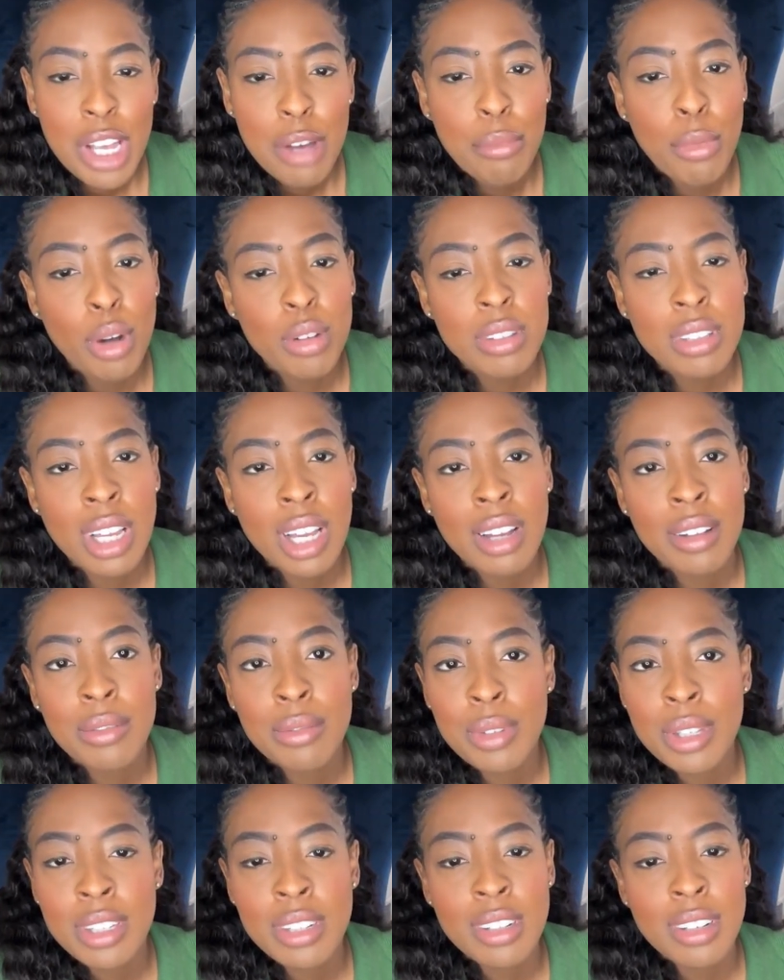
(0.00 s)
Most
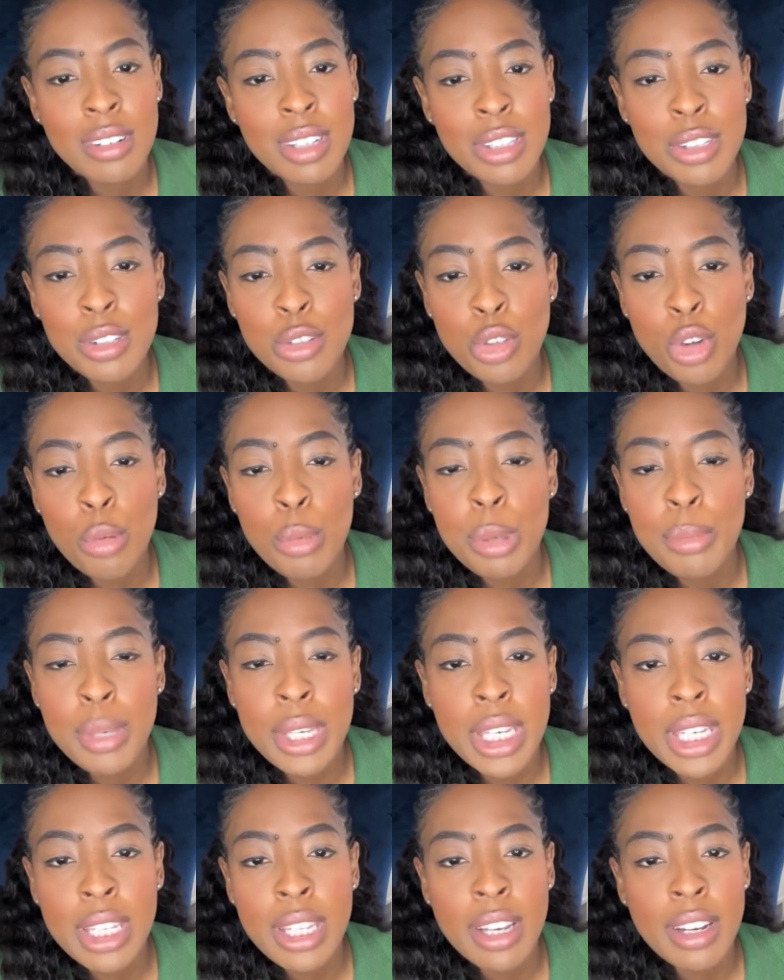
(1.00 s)
time, you know, and these gonna be
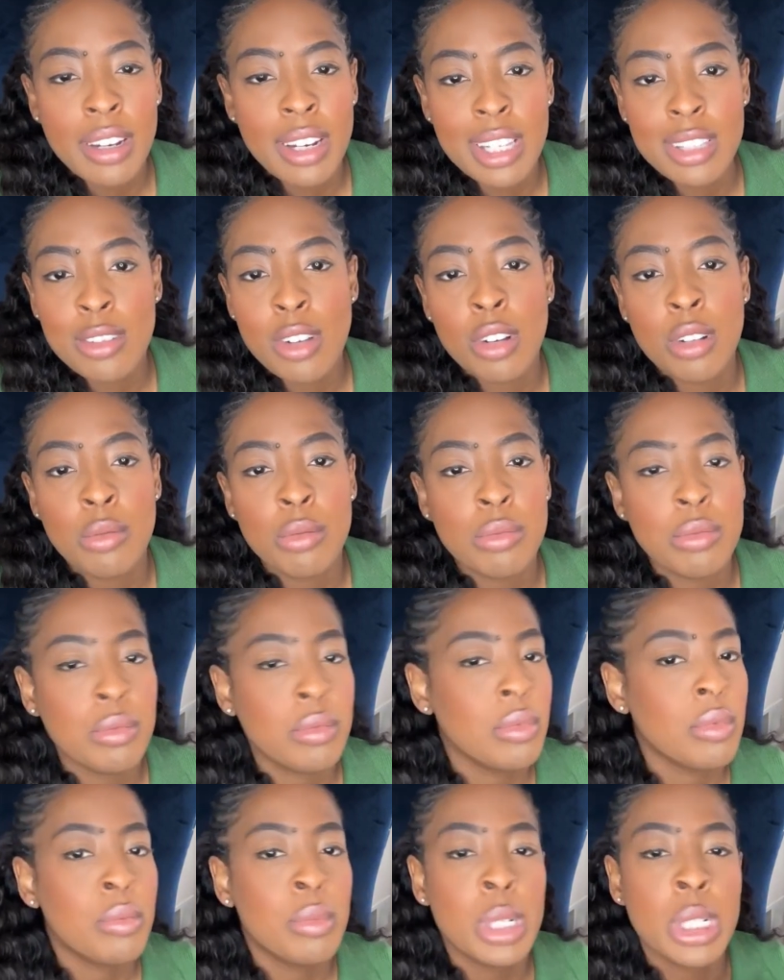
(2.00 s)
men there that's gonna
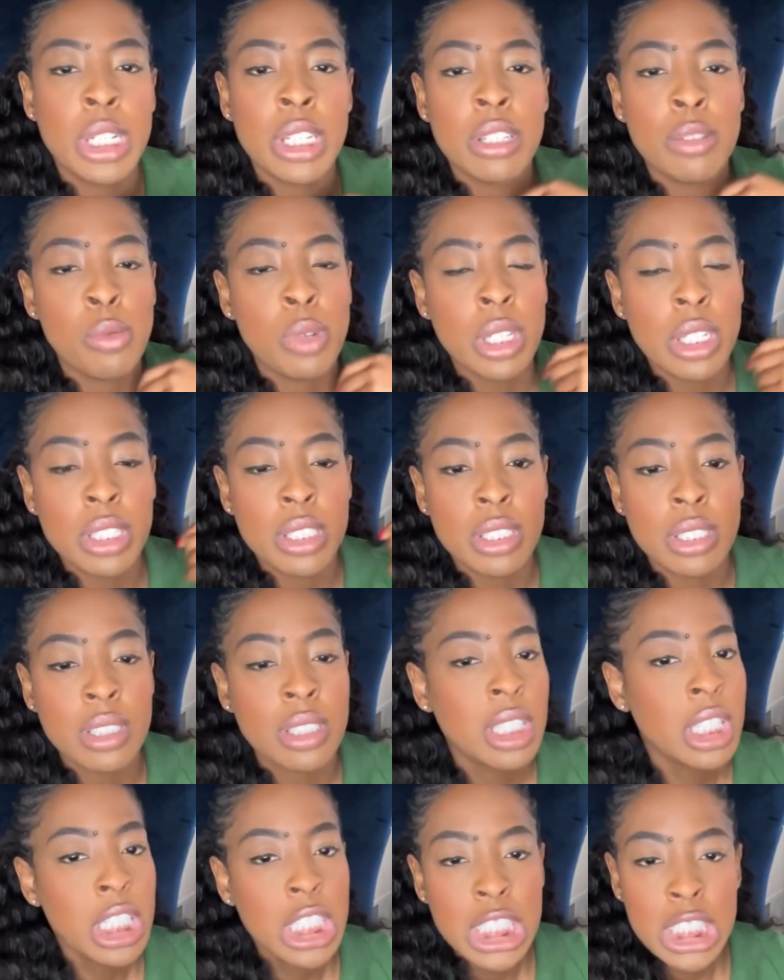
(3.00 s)
be willing
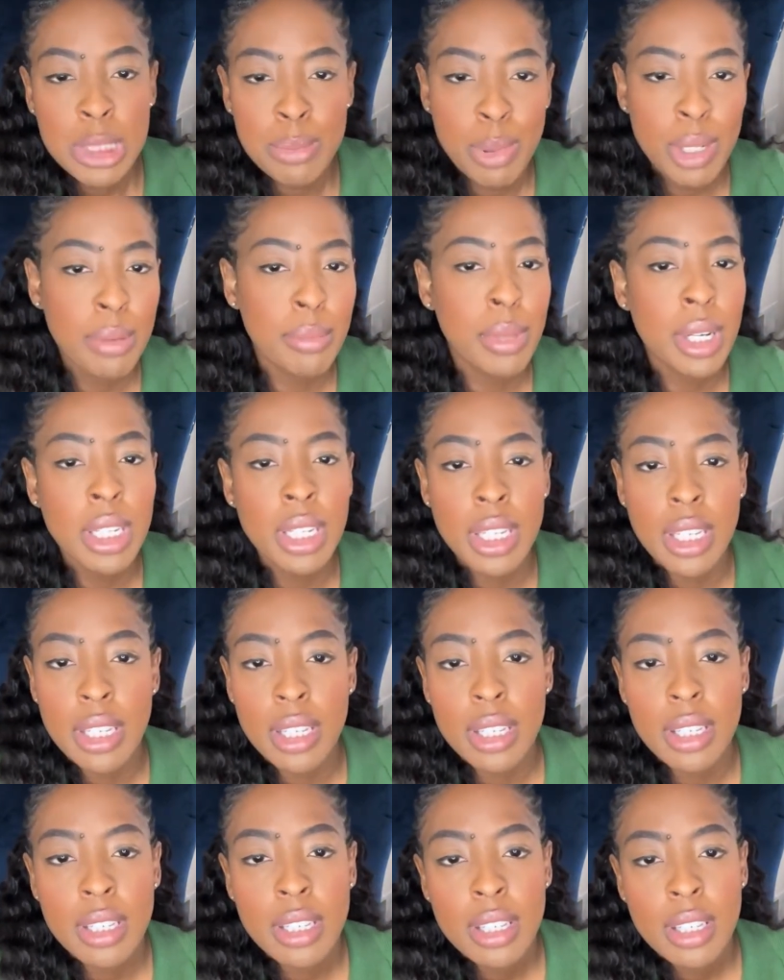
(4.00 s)
to spend
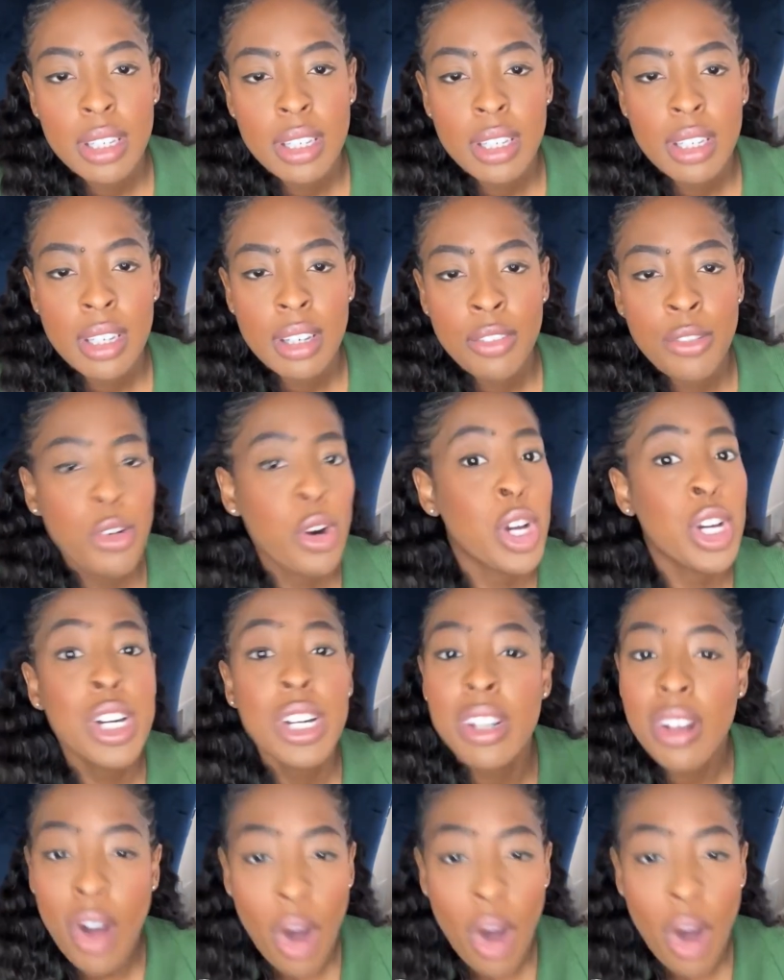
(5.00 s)
money for a good